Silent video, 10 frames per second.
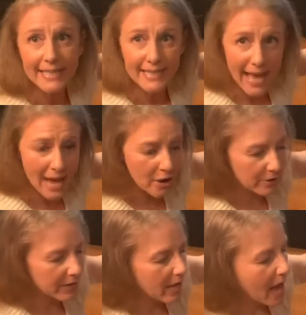down,
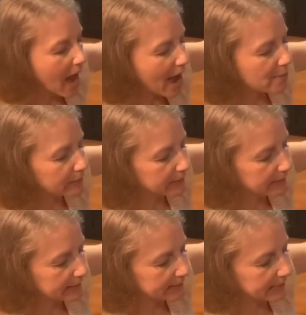I will
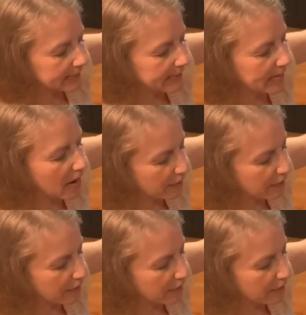season the other